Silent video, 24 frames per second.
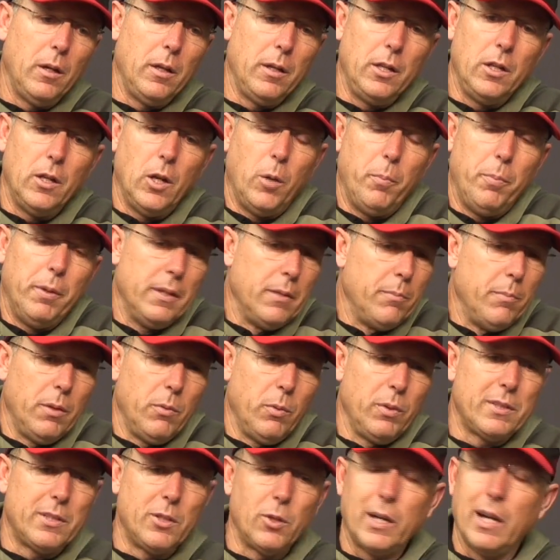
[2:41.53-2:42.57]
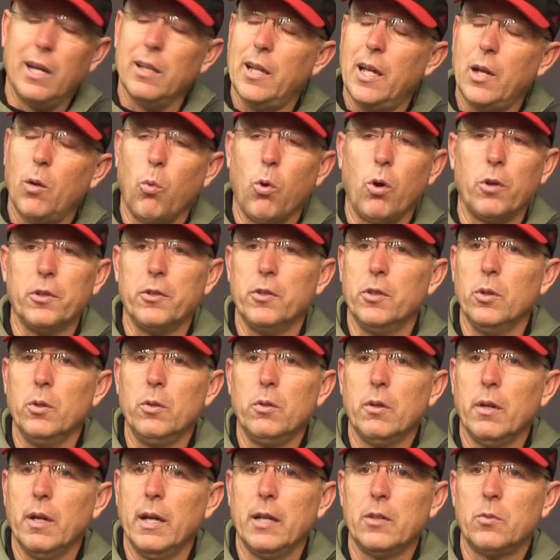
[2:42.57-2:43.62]
You know, but we still got a lot of work to
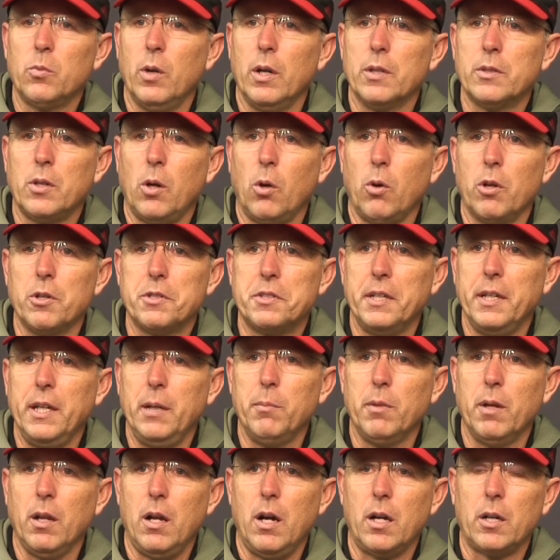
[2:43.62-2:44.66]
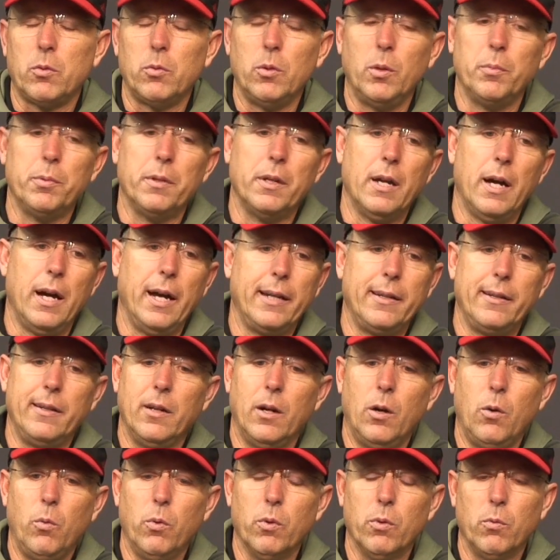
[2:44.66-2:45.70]
do. That's why I told our team in the locker room tonight, you
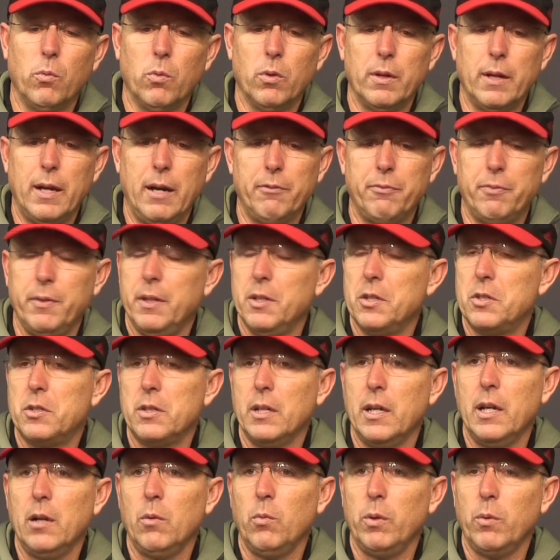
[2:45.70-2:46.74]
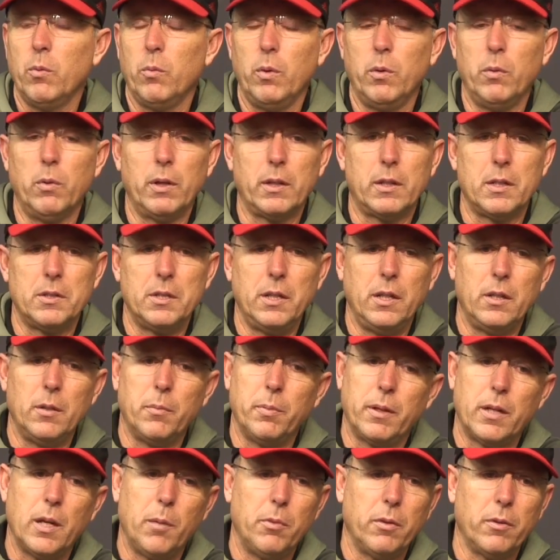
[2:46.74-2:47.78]
know, we're not finished yet. We want to continue to
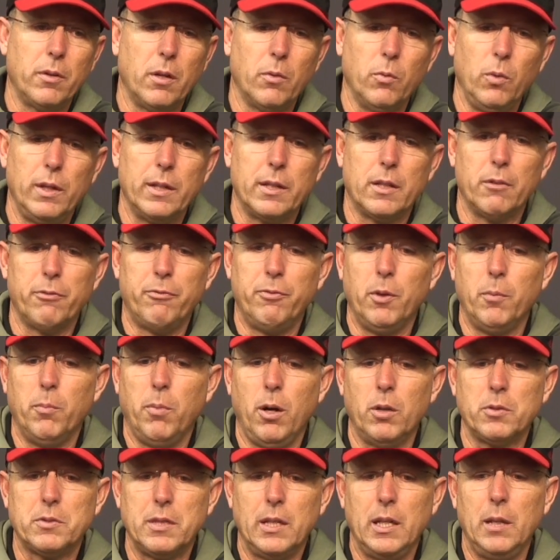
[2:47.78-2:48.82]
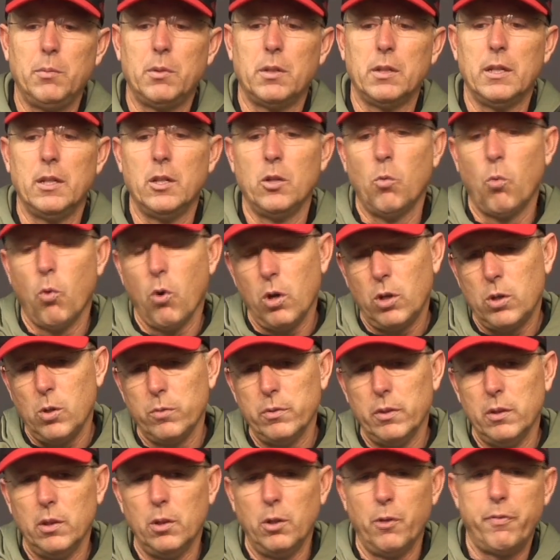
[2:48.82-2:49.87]
become a really good football team, beginning to work on
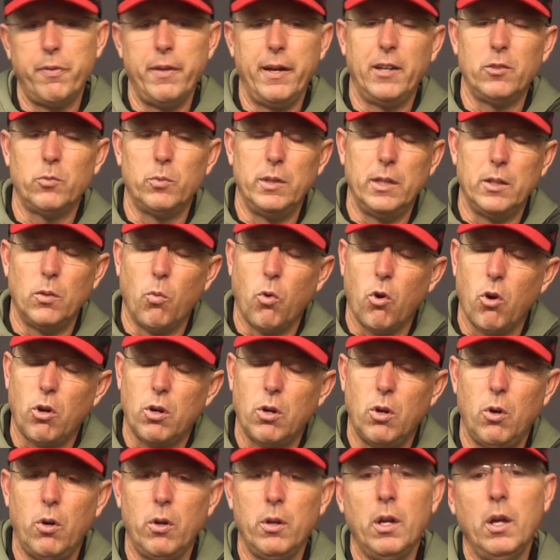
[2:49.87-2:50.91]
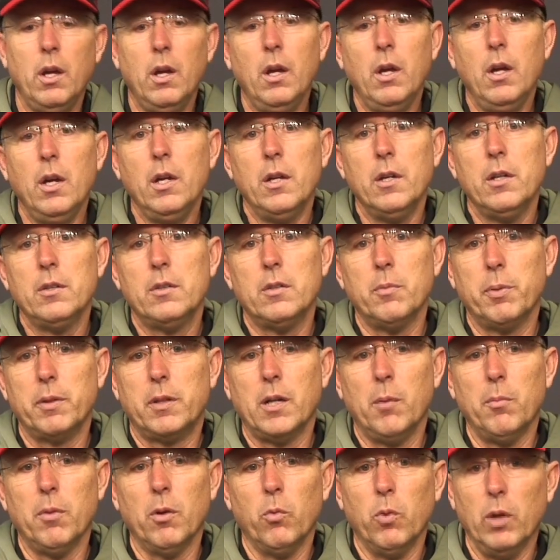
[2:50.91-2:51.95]
the little things we need to work on to
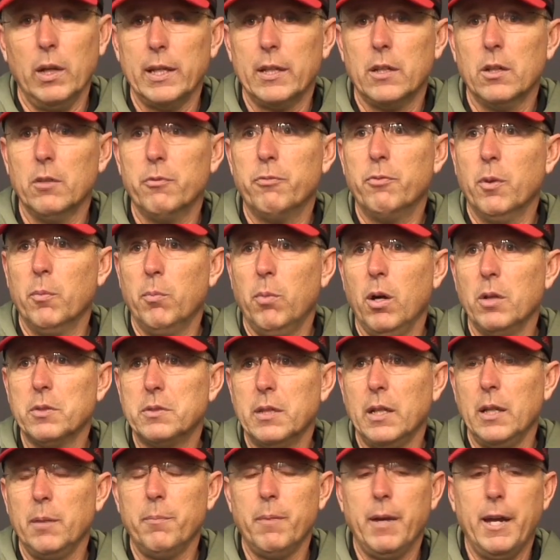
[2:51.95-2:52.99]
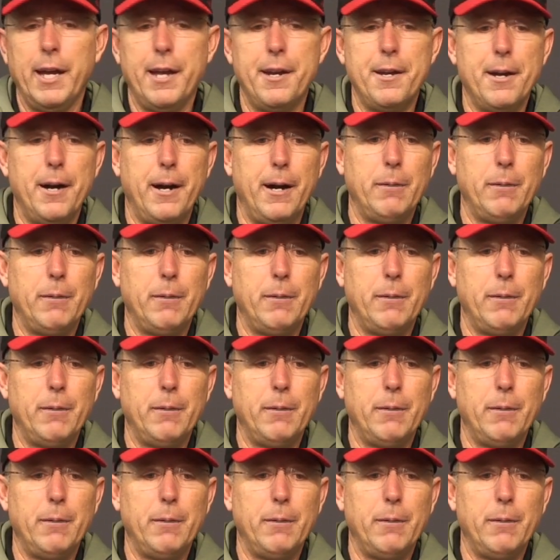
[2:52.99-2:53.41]
become a really good football team. And,